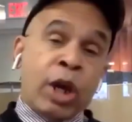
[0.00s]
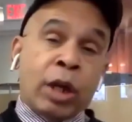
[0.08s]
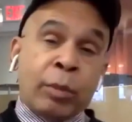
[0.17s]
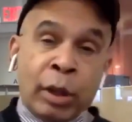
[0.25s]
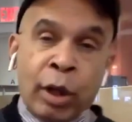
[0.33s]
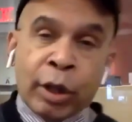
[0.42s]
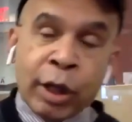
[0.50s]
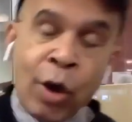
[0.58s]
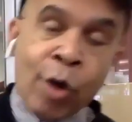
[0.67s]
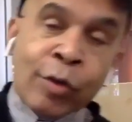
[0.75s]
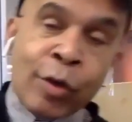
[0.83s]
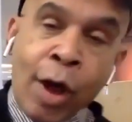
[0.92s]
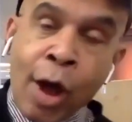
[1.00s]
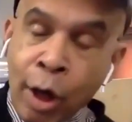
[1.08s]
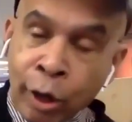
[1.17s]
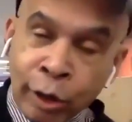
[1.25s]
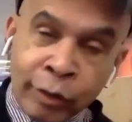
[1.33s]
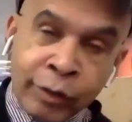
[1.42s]
Well, we're going to be looking over
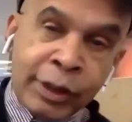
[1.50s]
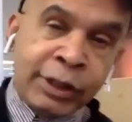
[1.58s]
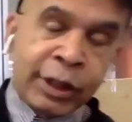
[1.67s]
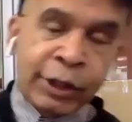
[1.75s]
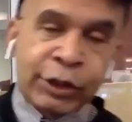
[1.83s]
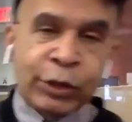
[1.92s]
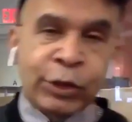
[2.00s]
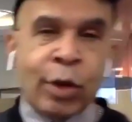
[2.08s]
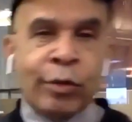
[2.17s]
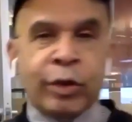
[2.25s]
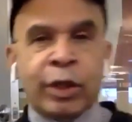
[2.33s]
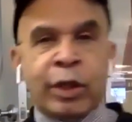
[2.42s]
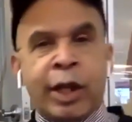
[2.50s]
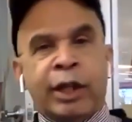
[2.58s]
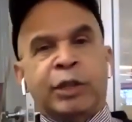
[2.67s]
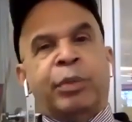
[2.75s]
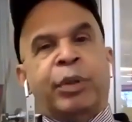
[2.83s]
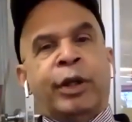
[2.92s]
all of these issues over the
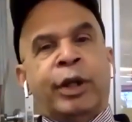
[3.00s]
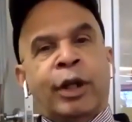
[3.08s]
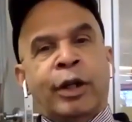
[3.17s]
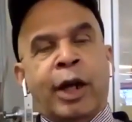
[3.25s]
next period.